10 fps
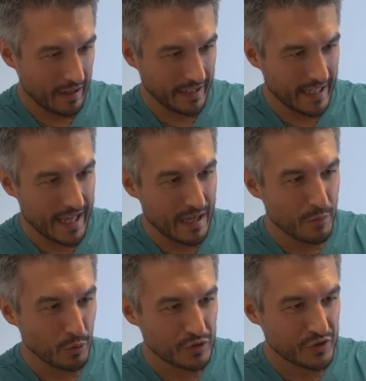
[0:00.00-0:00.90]
like hair
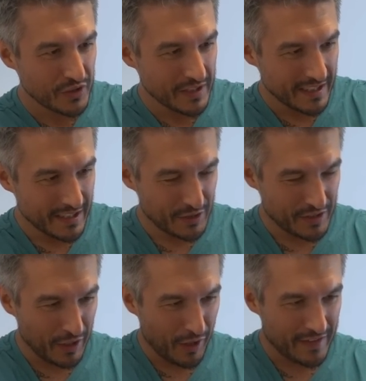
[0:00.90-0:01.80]
mousse, because
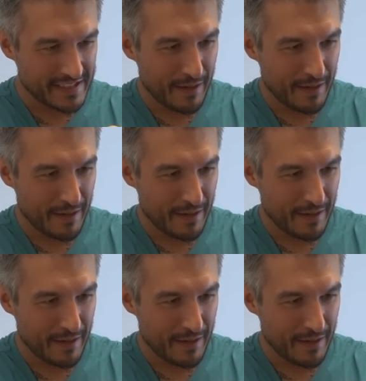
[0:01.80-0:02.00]
a lot of the yeah.